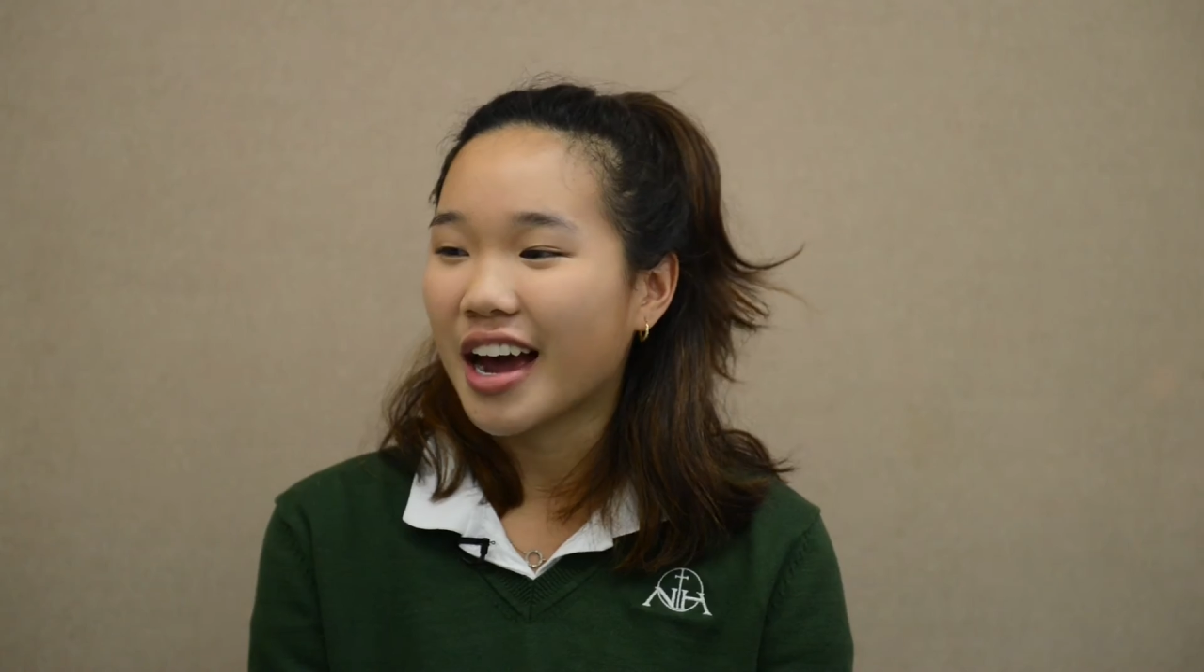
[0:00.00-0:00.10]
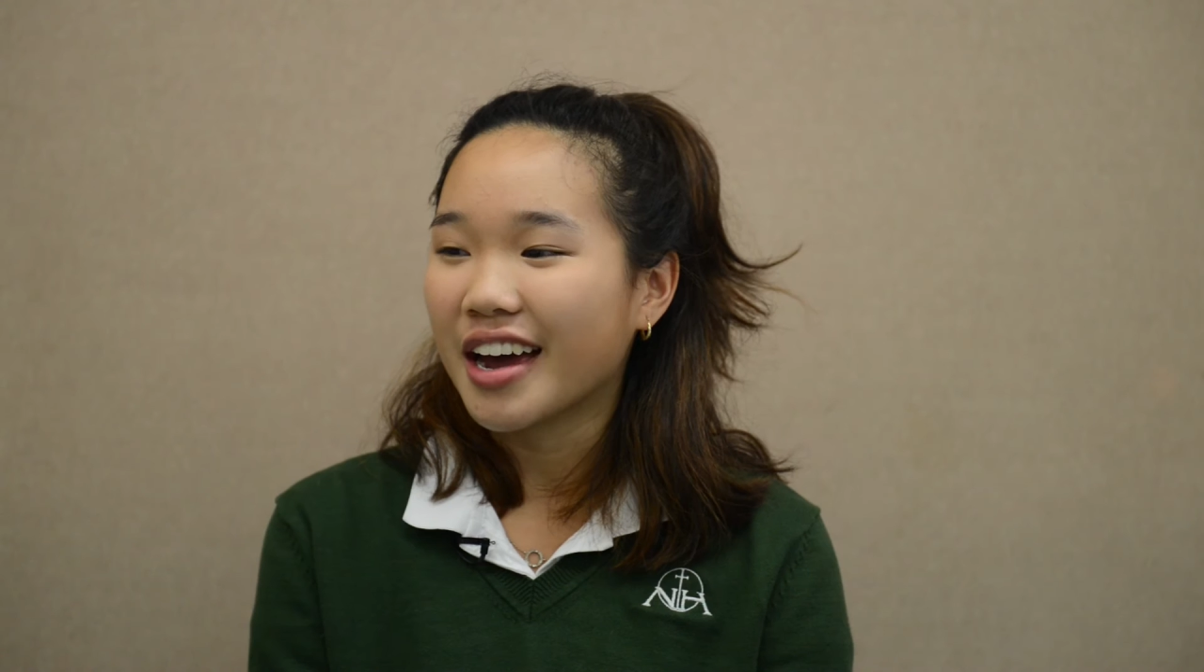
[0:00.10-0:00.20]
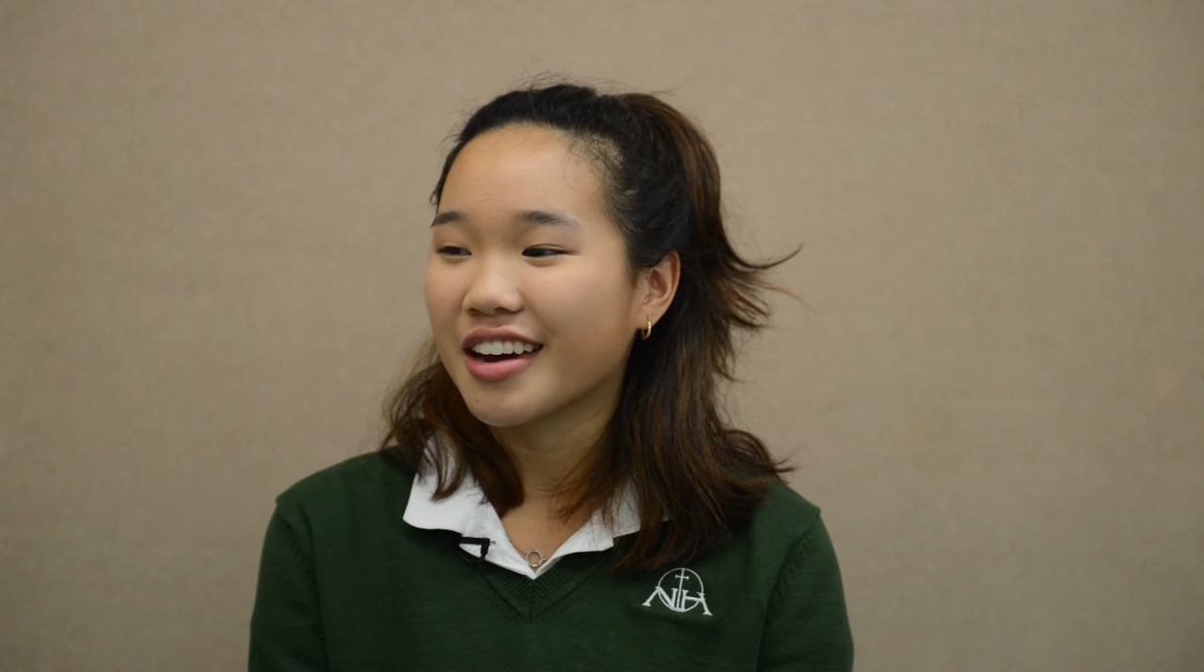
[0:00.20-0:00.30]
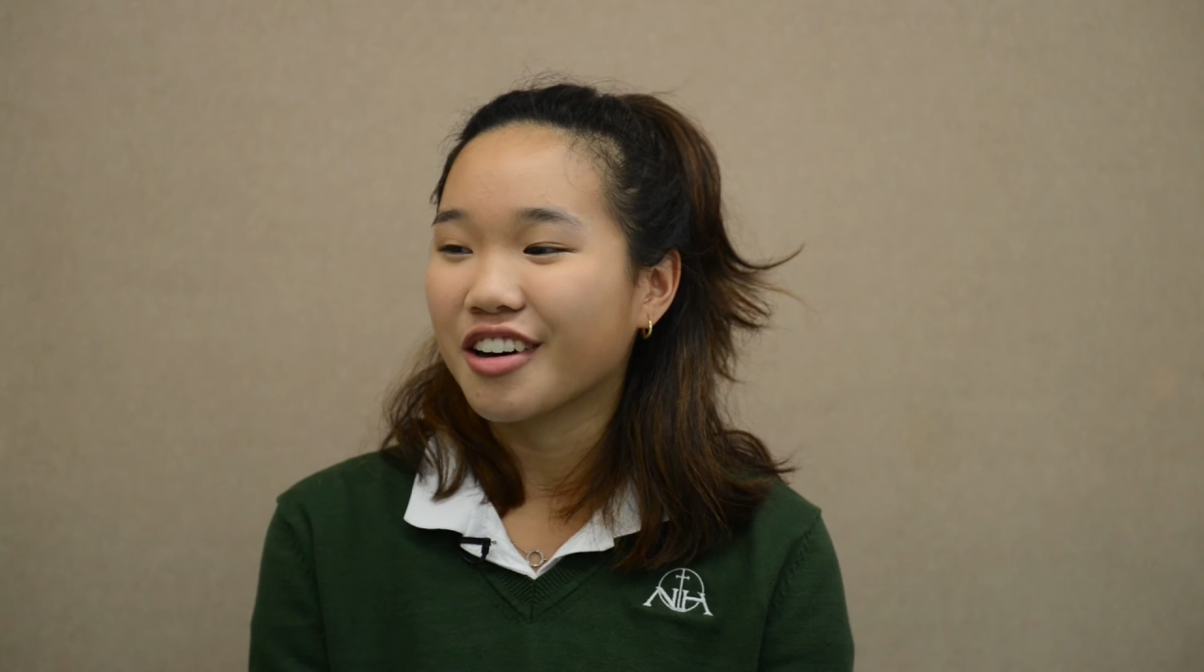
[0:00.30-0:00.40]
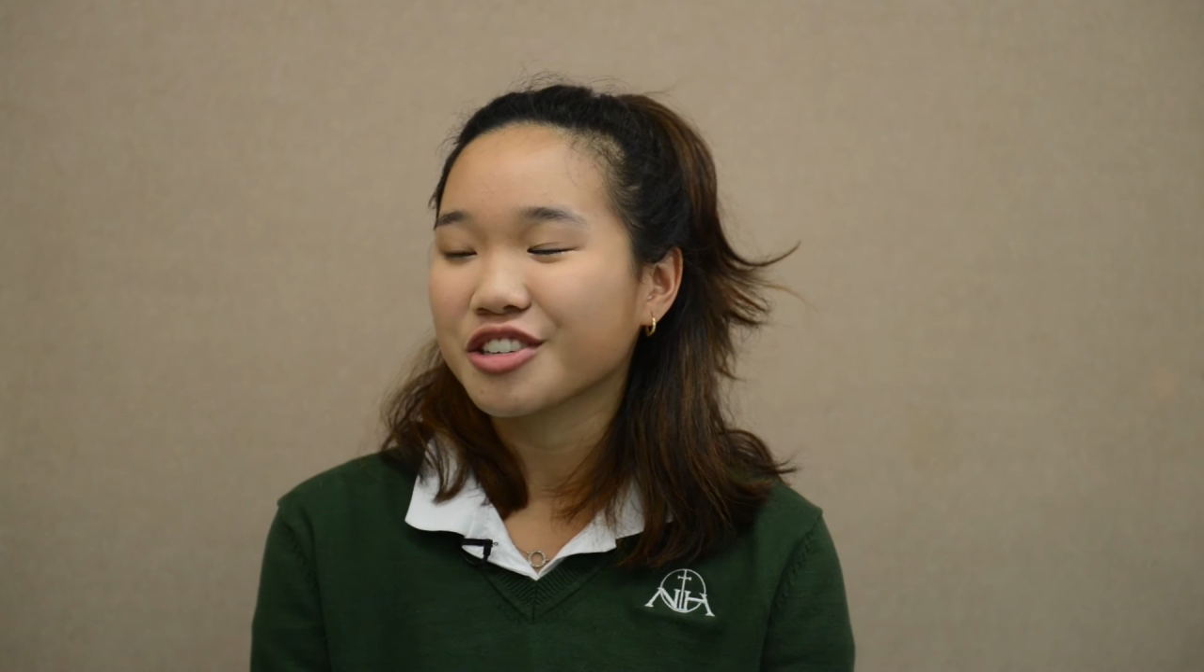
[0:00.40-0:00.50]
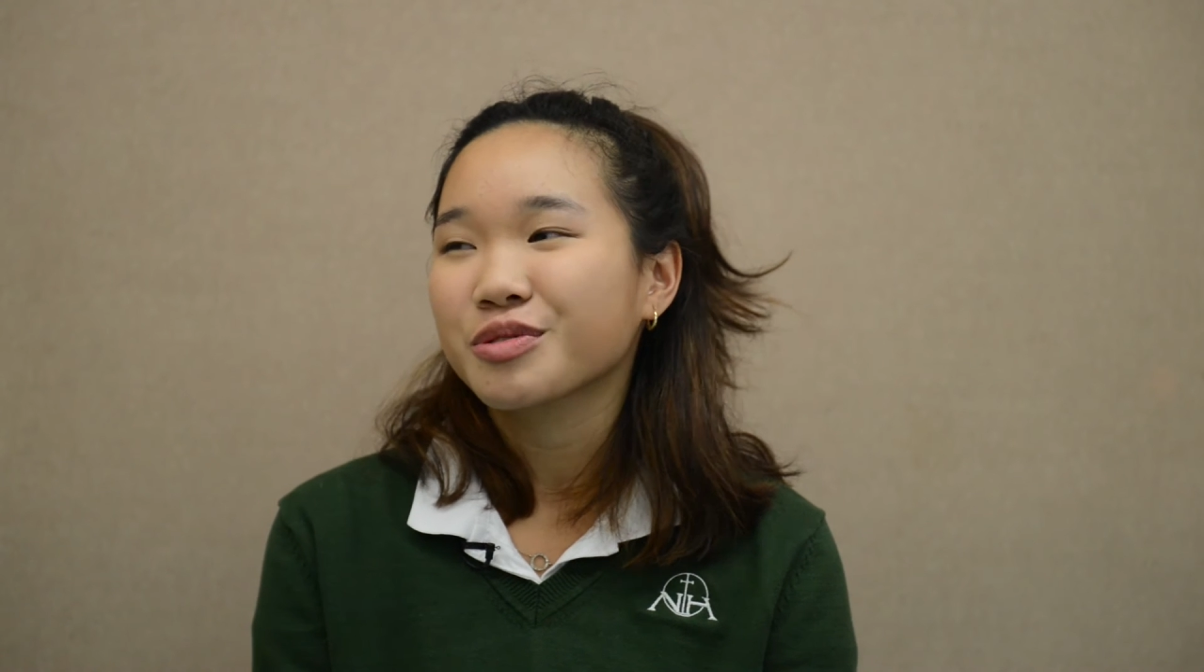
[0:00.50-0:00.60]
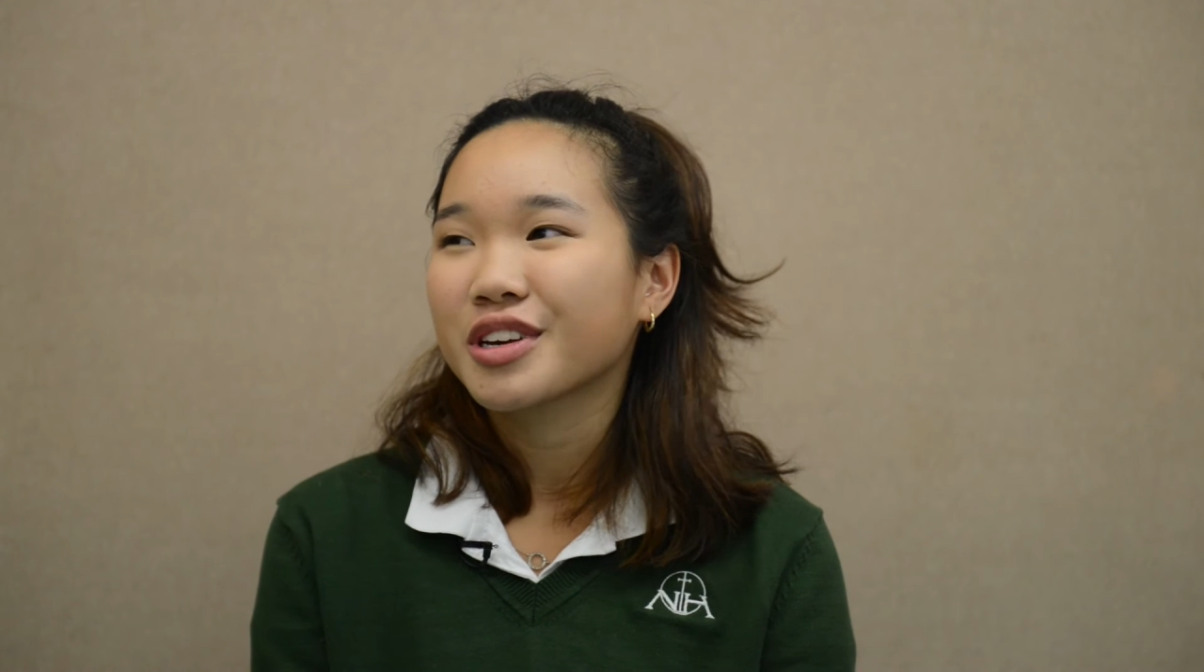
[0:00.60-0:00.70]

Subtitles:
I also